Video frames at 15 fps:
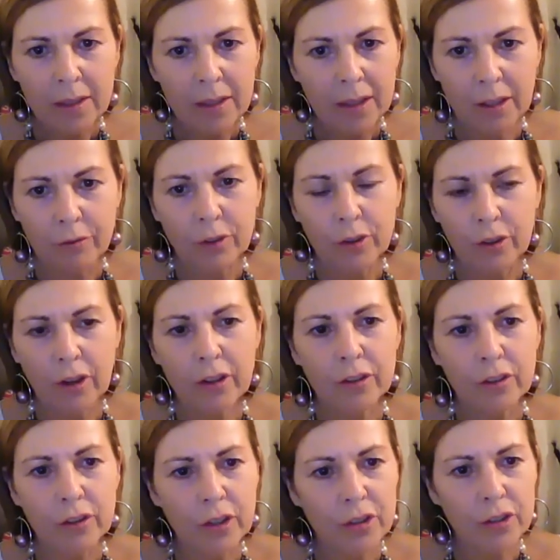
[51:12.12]
and if you're not
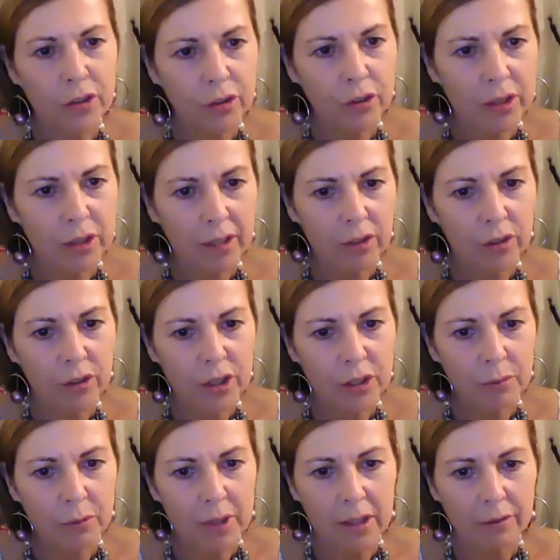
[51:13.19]
a nurse and you don't have a
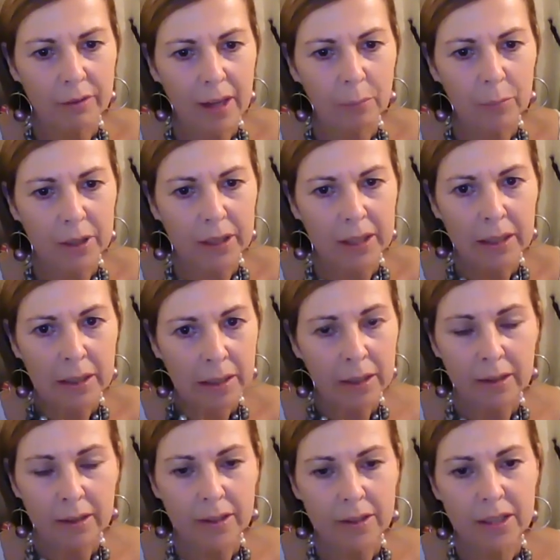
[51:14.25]
nurse within the family
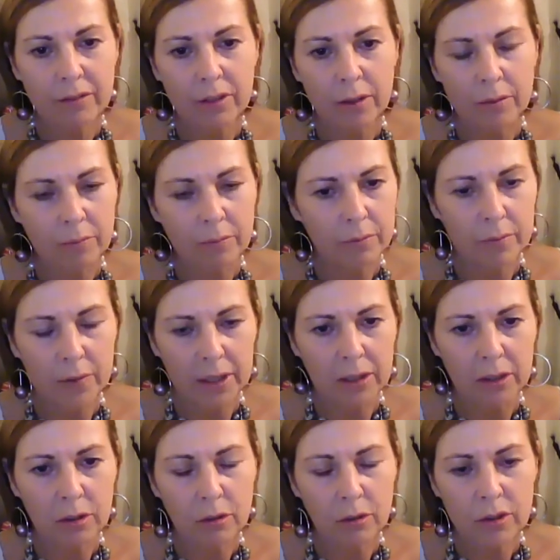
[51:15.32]
that's even
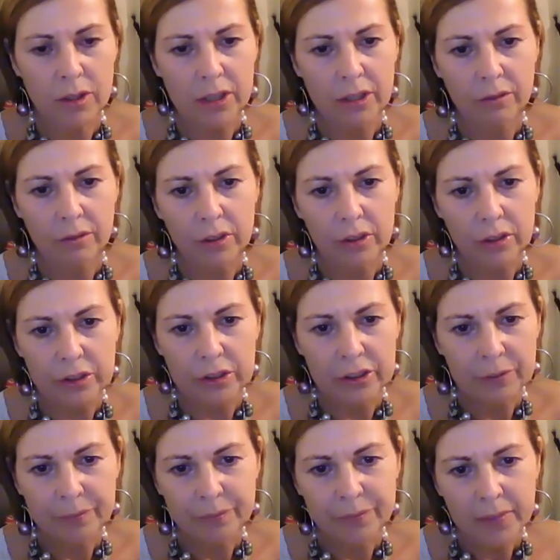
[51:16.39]
like hugely difficult
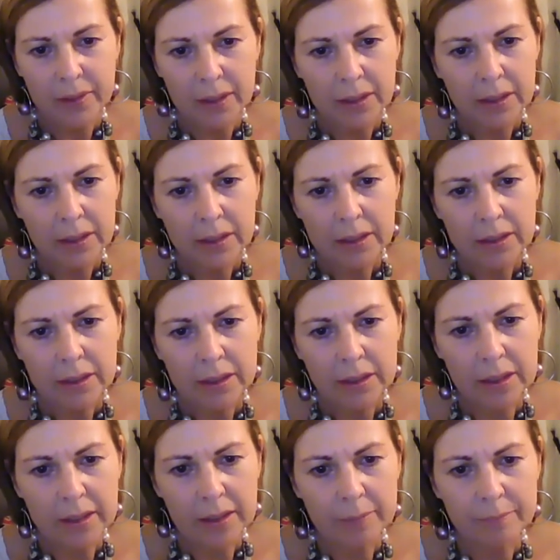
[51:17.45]
yeah.
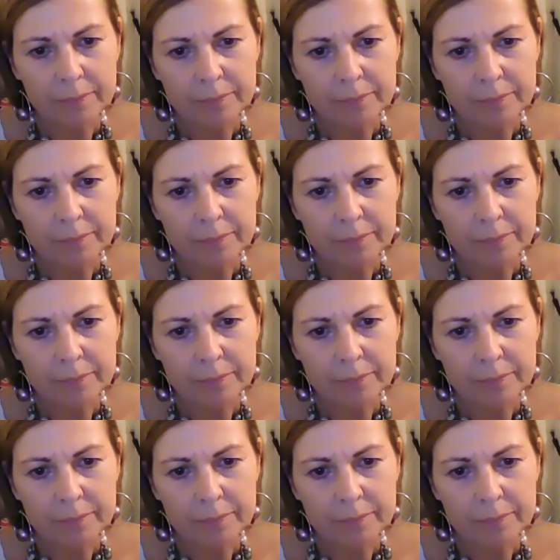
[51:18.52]
it um, comes